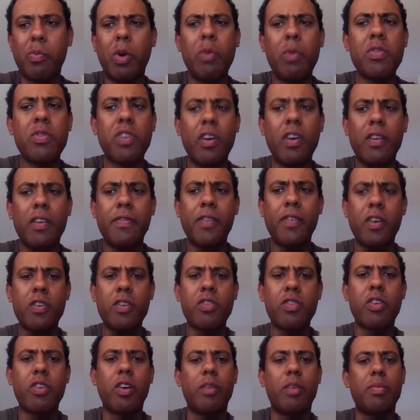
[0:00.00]
What was your
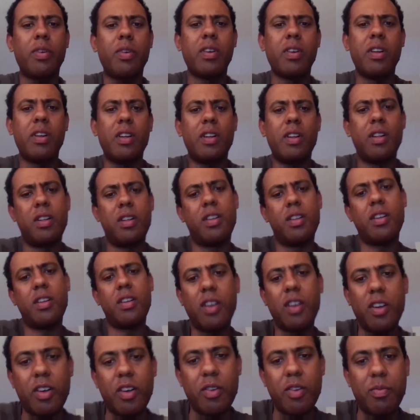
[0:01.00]
first job
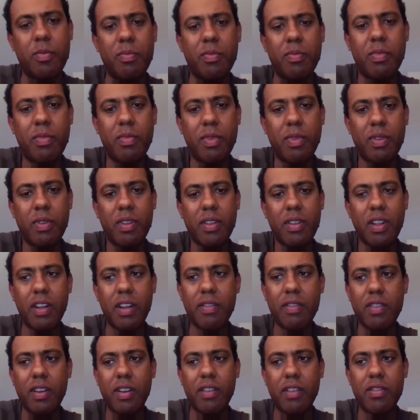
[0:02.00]

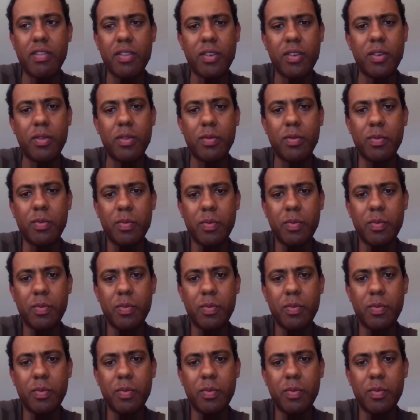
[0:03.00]
after you left school?